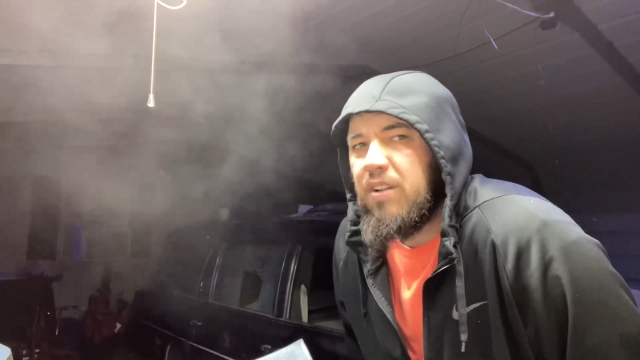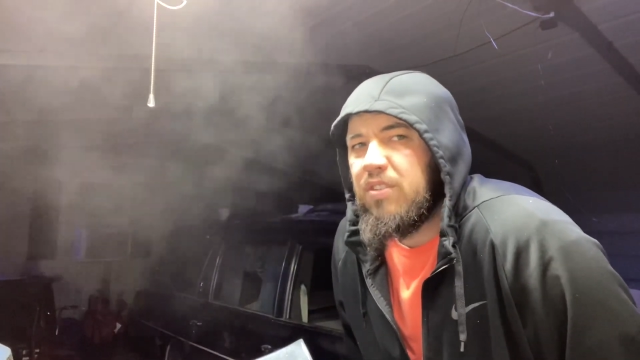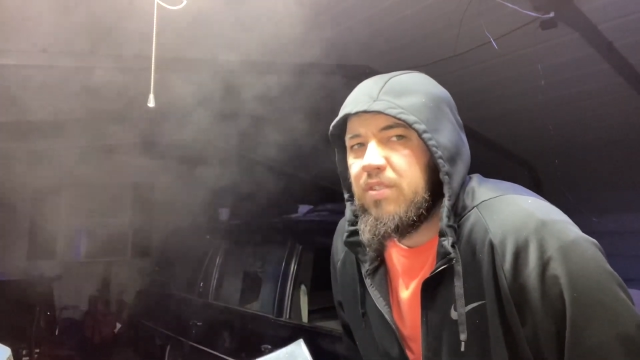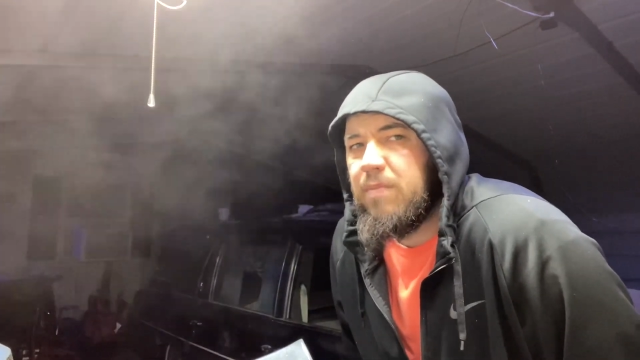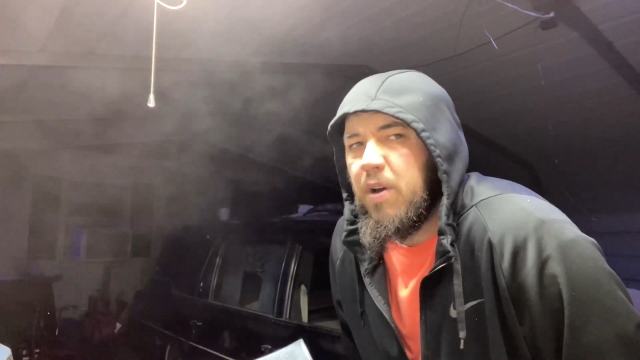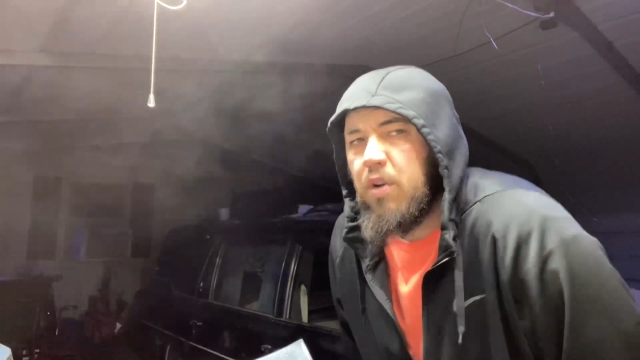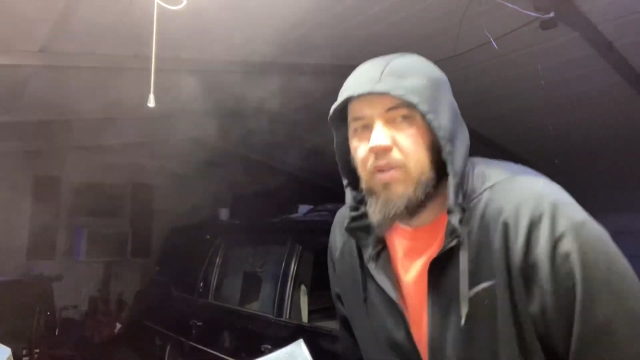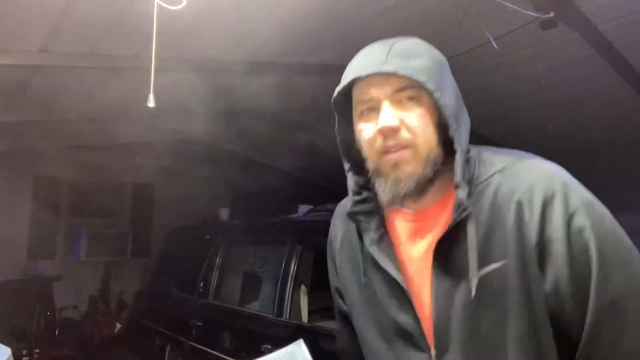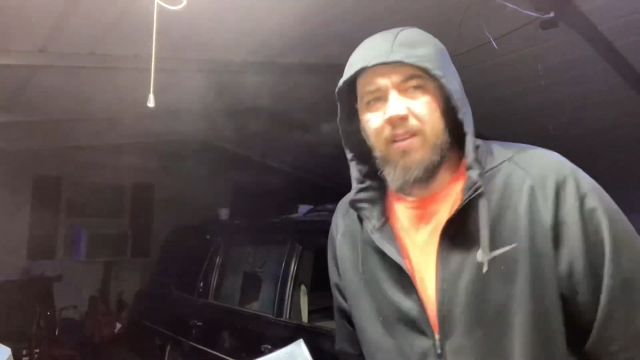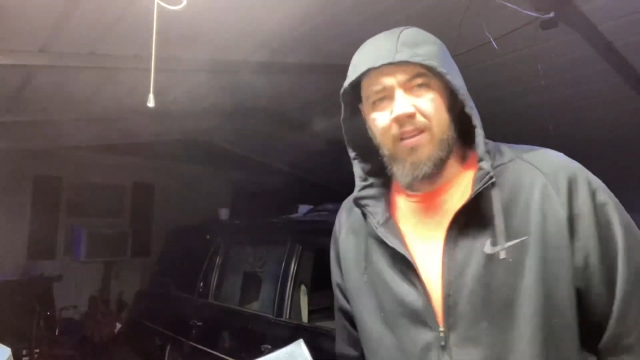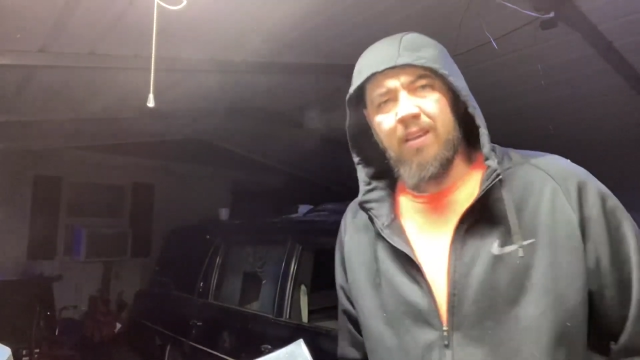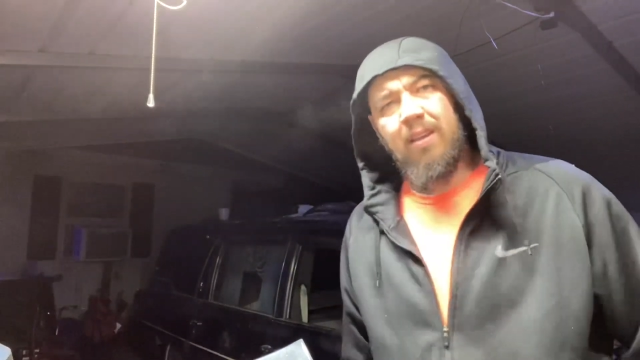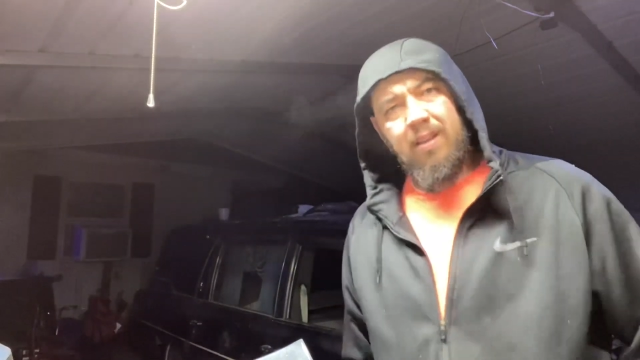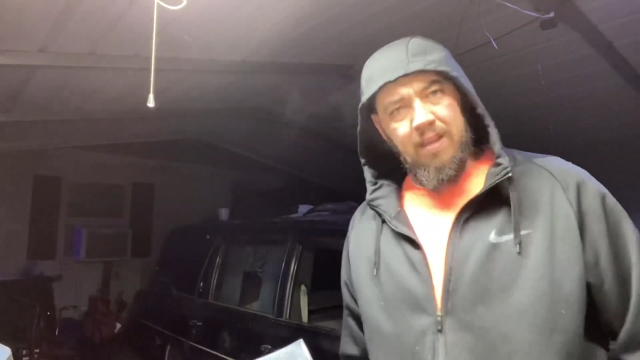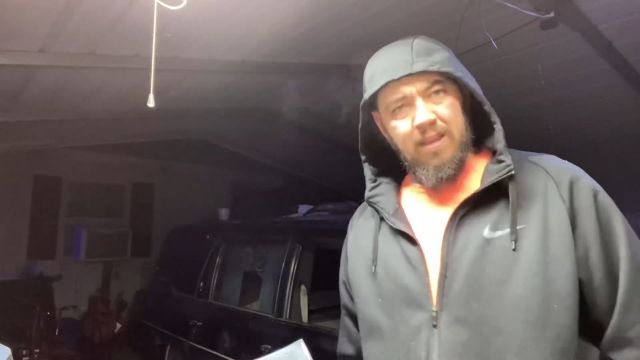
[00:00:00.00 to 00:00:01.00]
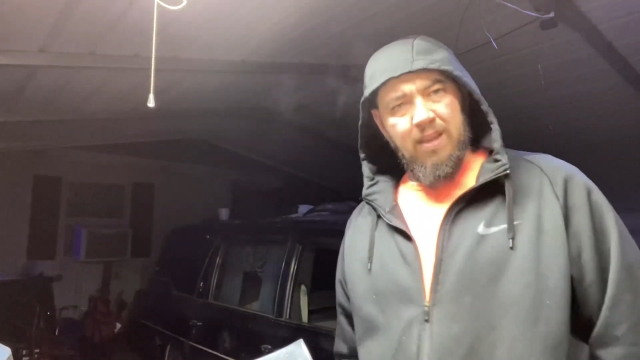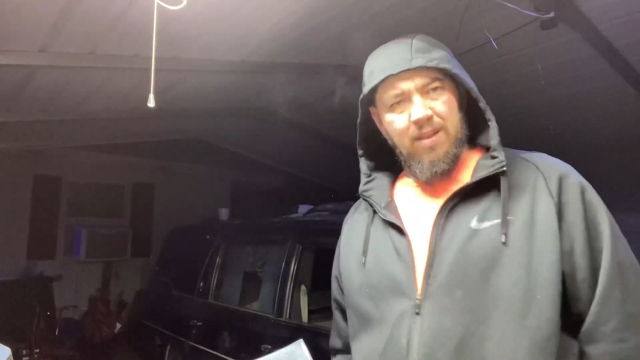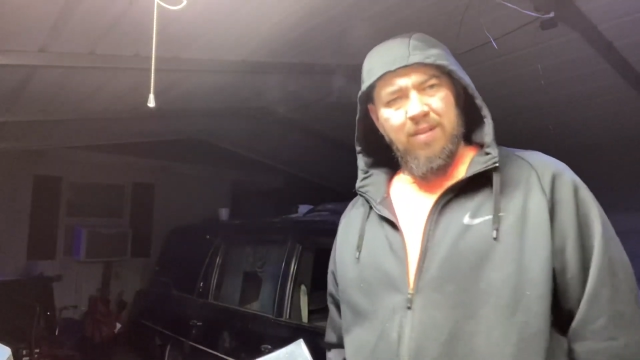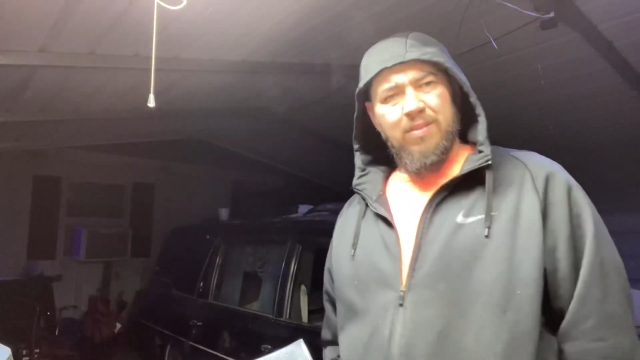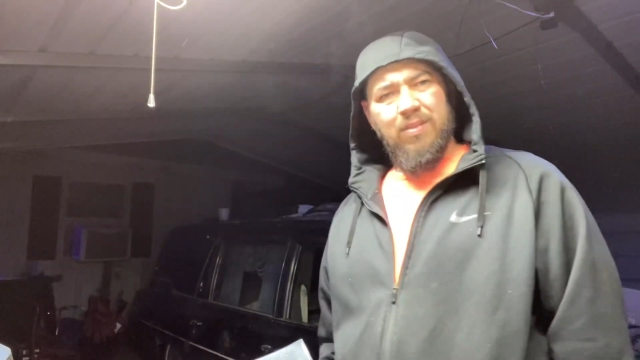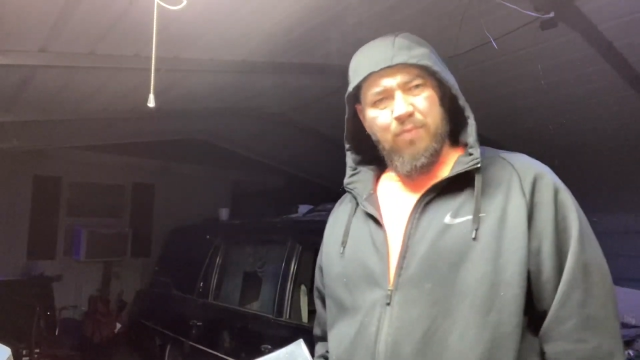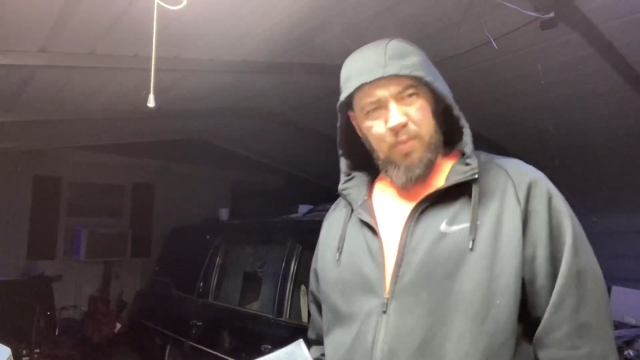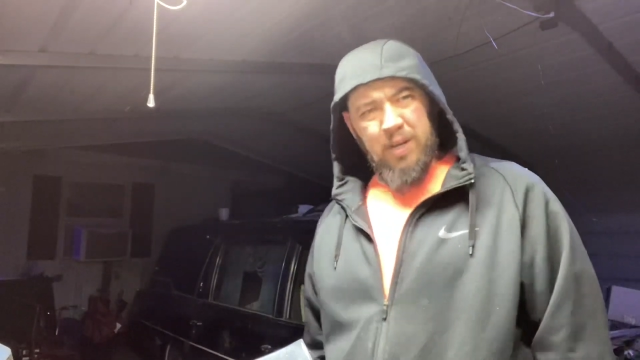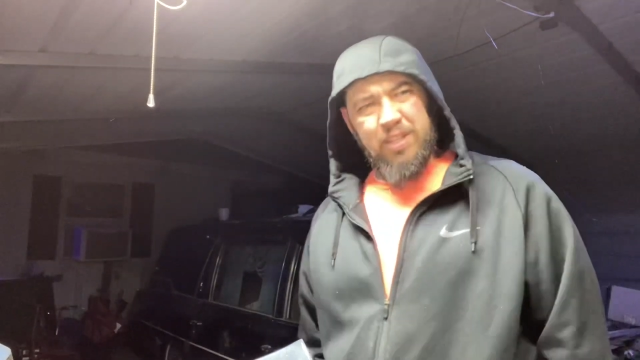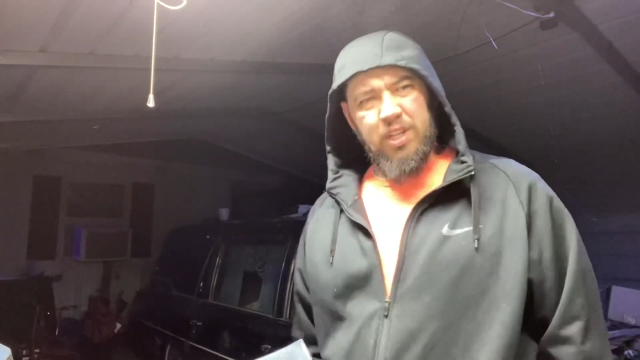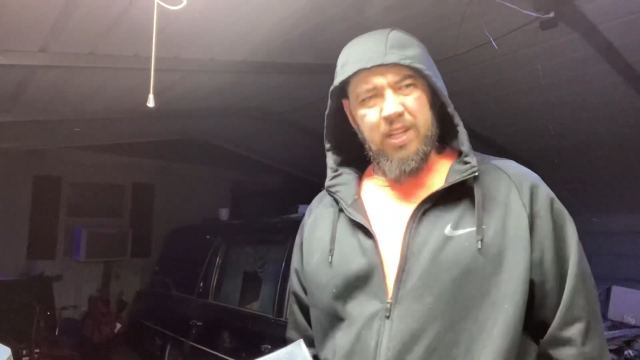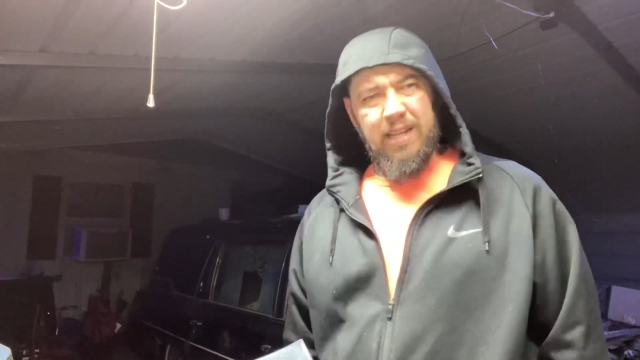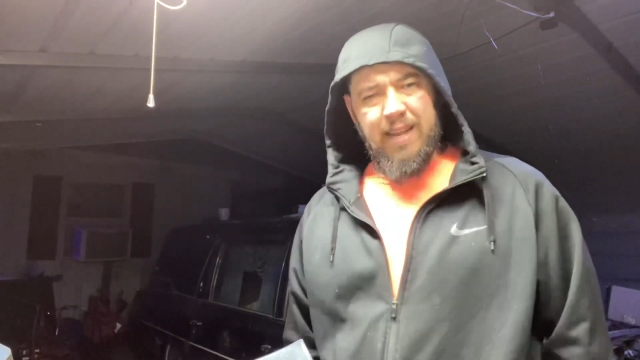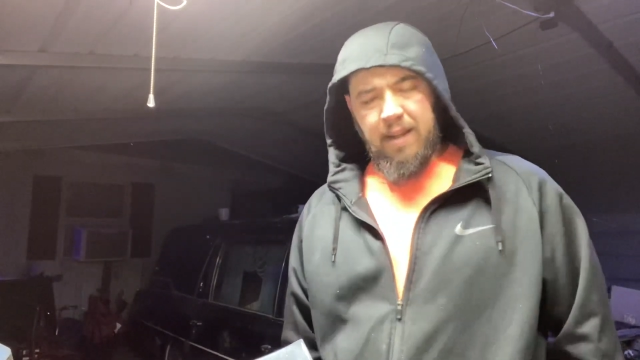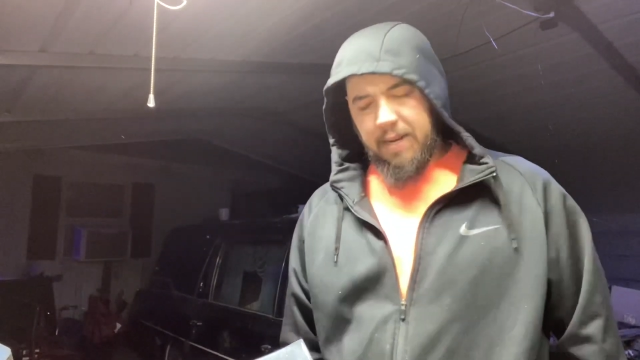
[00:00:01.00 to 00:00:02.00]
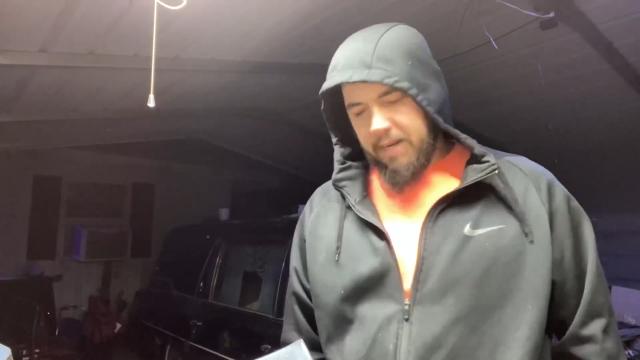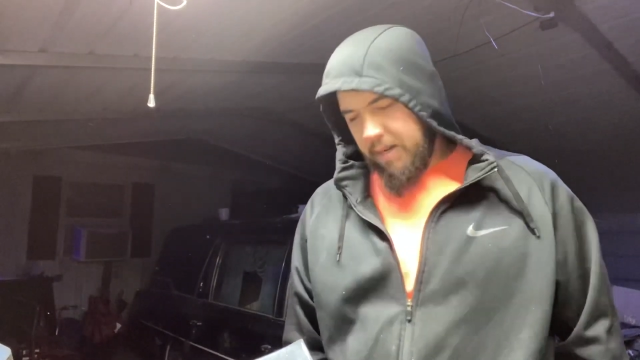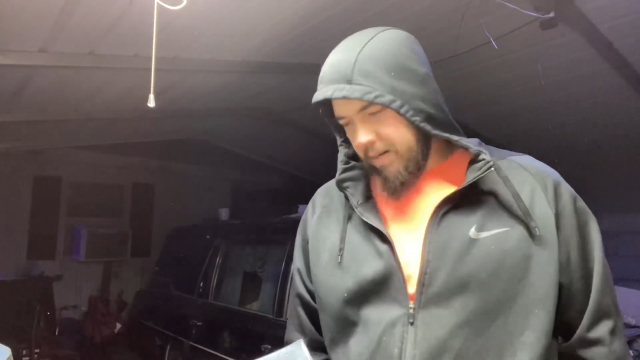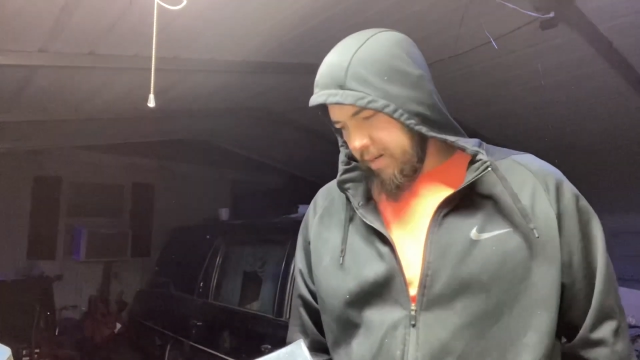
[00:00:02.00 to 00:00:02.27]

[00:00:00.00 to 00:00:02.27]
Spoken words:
smoke. It's pretty chilly out here,